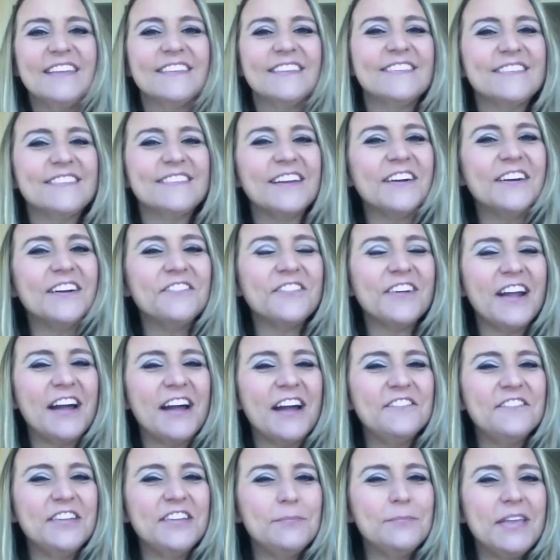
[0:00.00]
Sarah, for
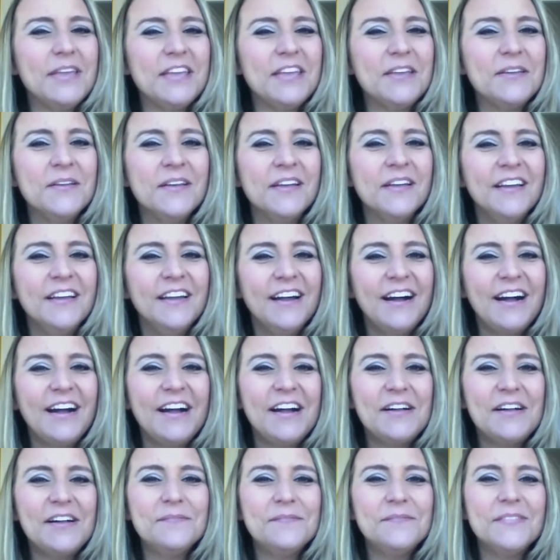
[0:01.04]
having me.
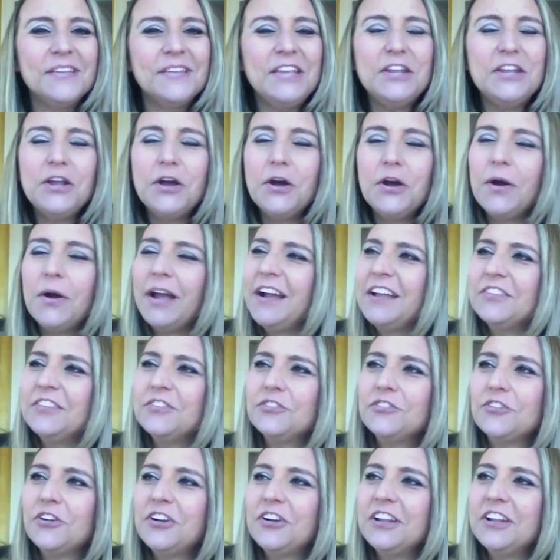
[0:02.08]
Um, you know, I got
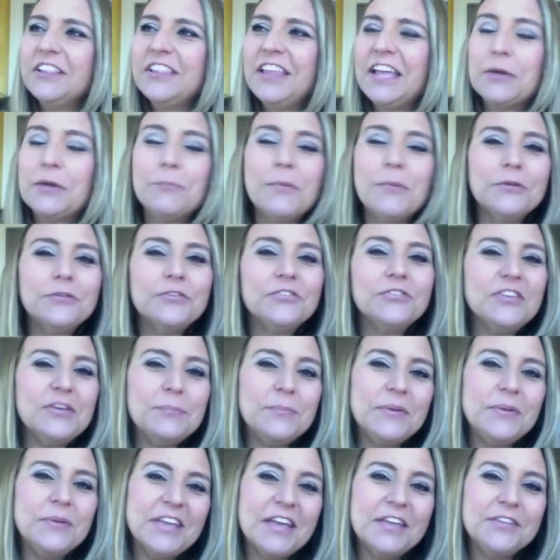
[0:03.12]
started like most
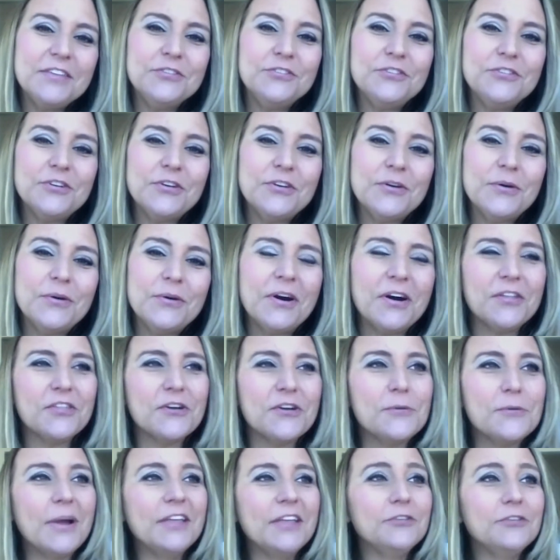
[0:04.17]
CPAs do, although
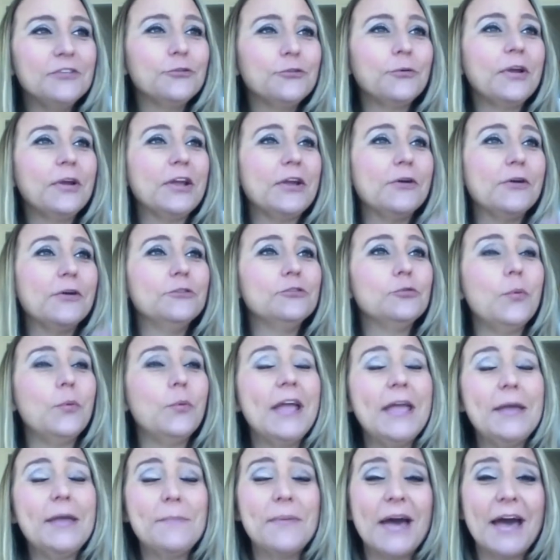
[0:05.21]
my story goes
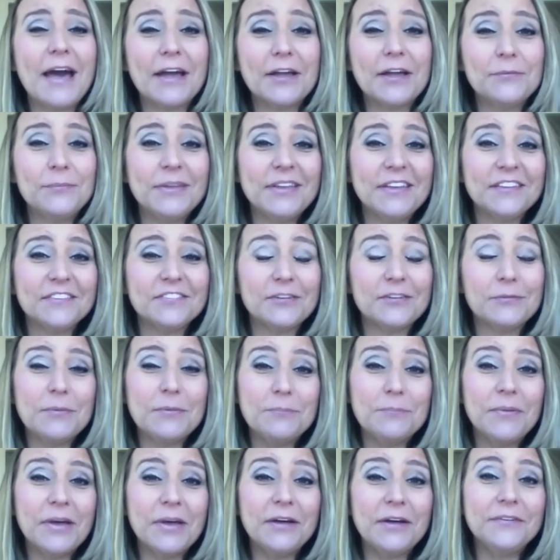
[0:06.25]
way back because I've been
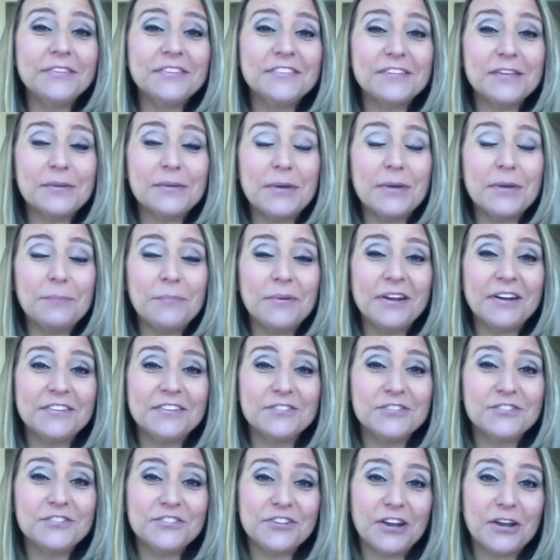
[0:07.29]
balancing my parents'
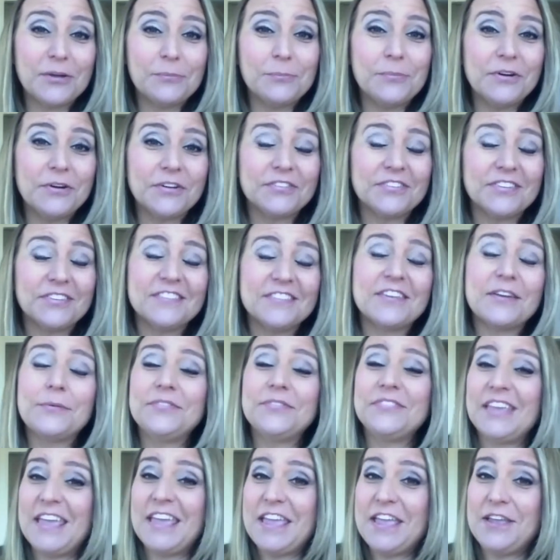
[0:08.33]
checkbook since I was
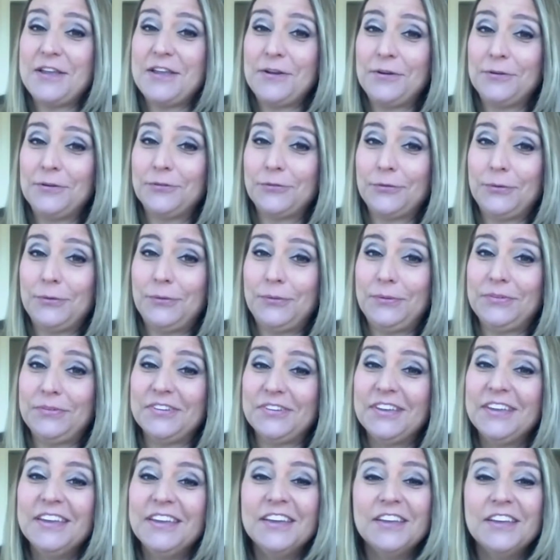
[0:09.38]
eight years old.
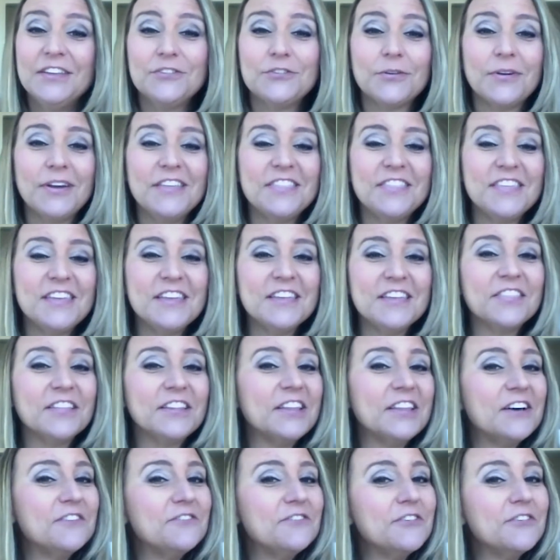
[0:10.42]
So I think the
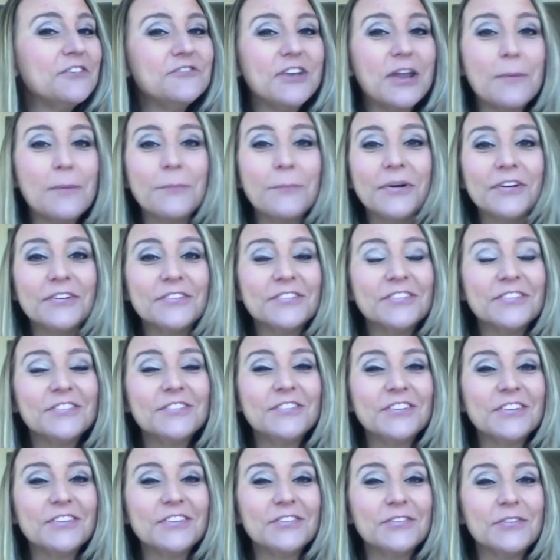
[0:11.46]
love of numbers is
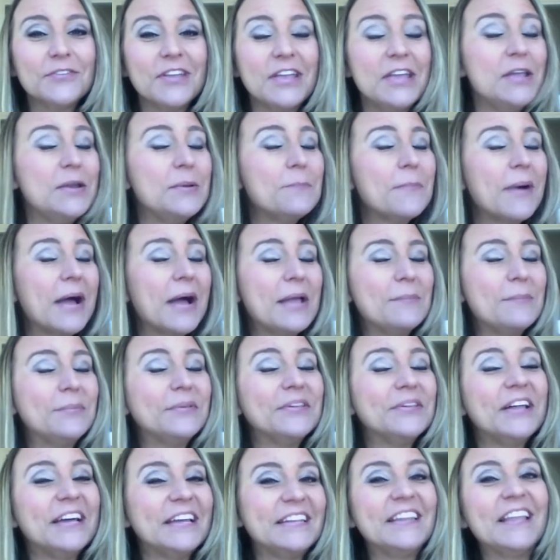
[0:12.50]
just in my
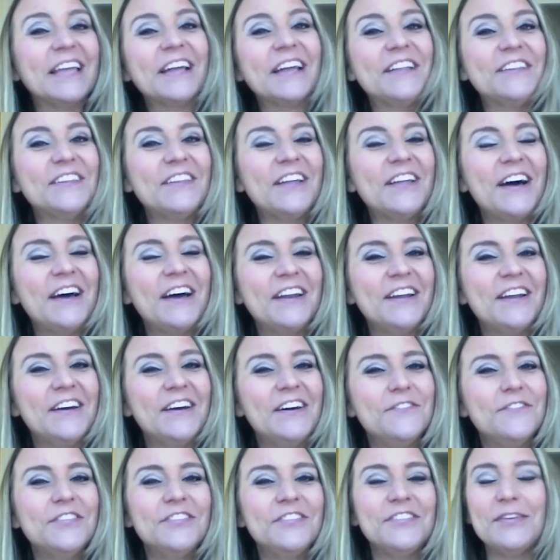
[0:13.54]
blood, like a lot
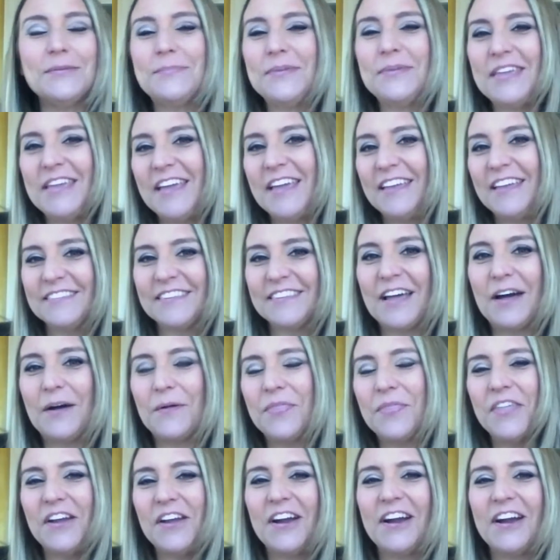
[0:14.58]
of CPAs out
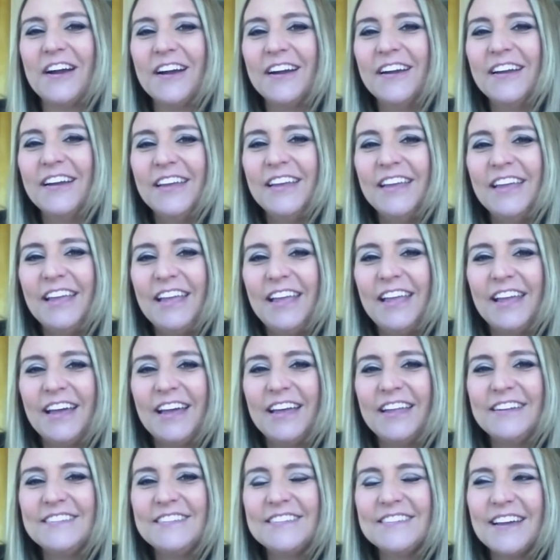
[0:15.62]
there.
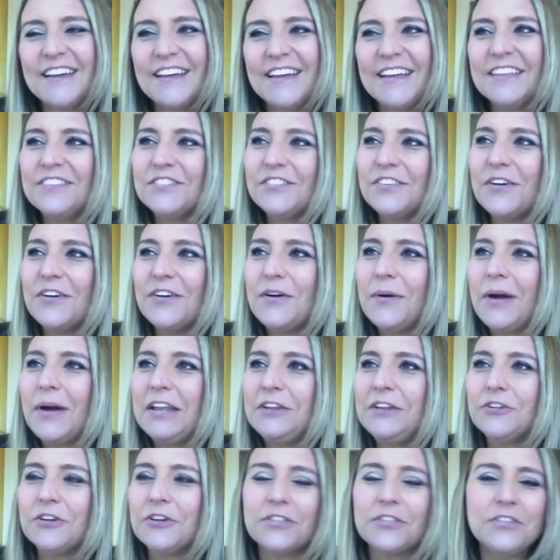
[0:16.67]
And uh, so I
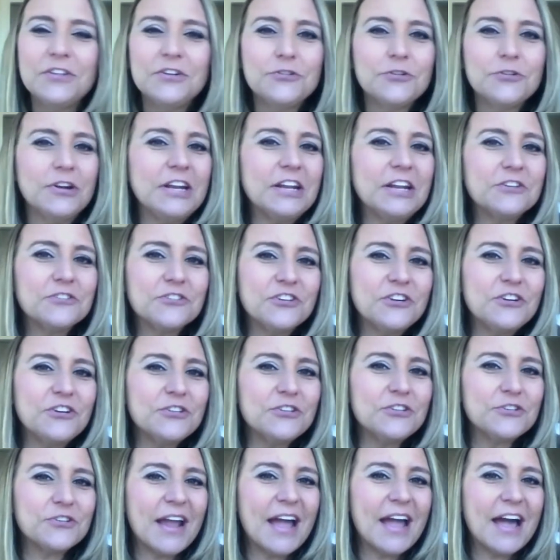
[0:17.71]
took the traditional
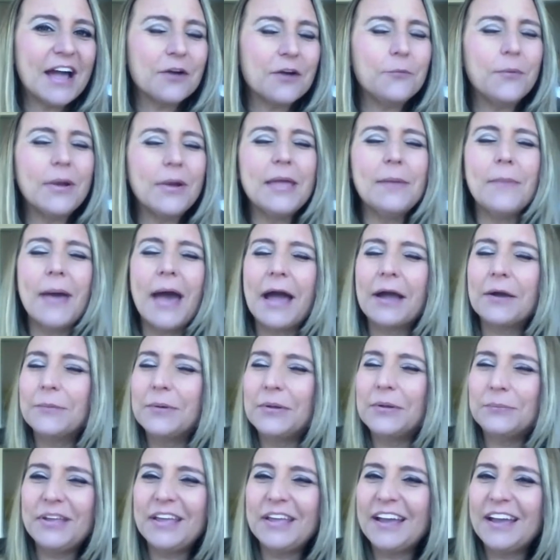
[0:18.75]
track way back when
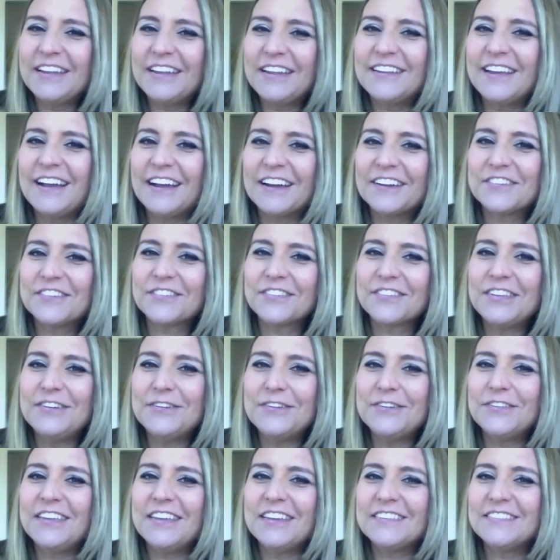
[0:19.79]
we had to actually do
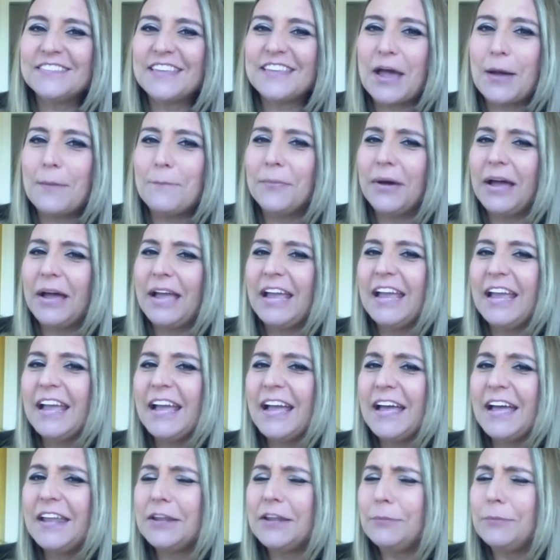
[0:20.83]
the exam by
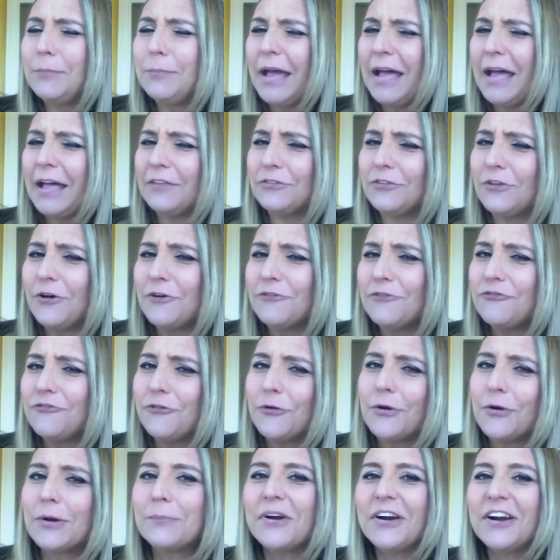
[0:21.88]
hand and pass all
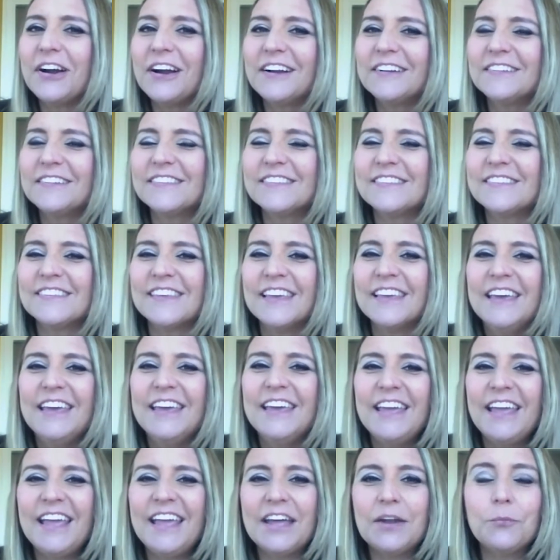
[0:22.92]
four parts
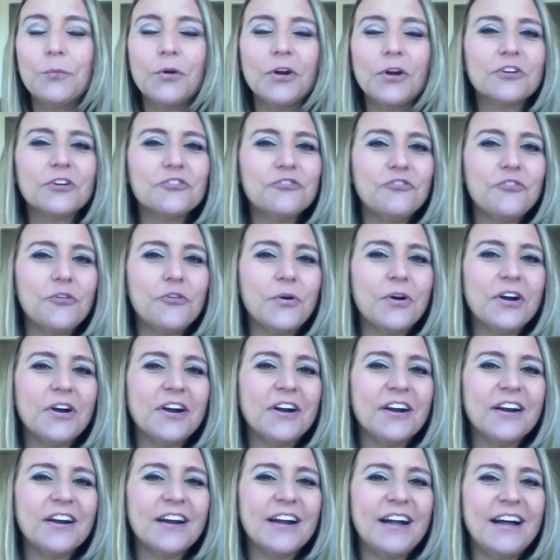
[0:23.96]
and worked
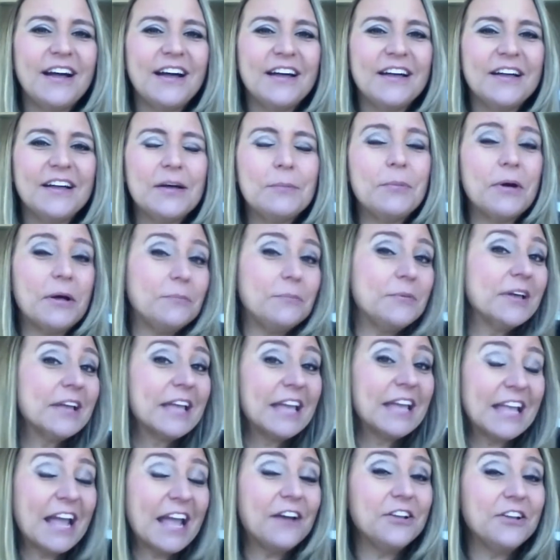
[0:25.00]
for uh, a public
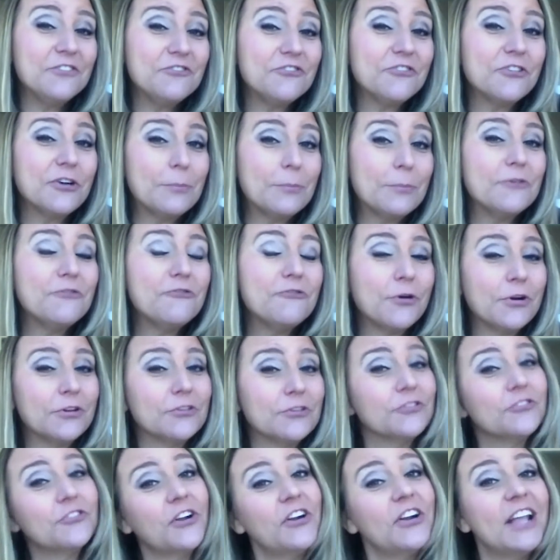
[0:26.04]
accounting firm before
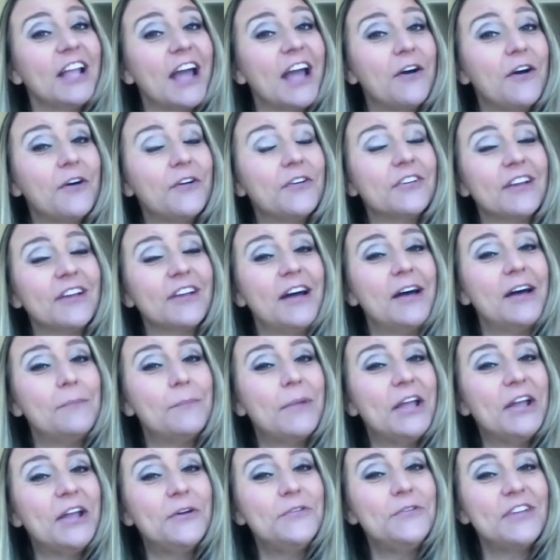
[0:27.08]
starting out uh, my
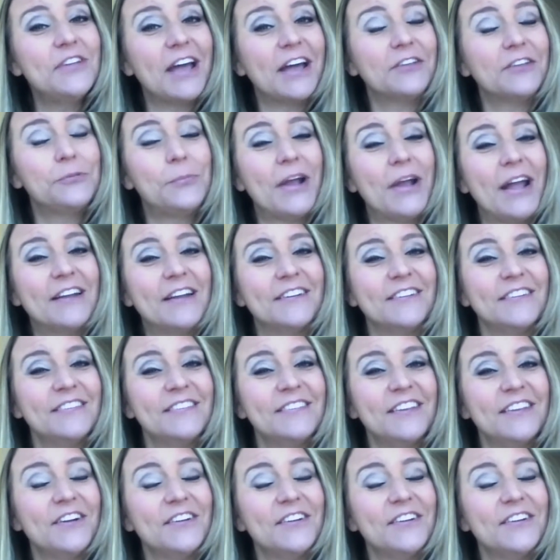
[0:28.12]
own tax practice here in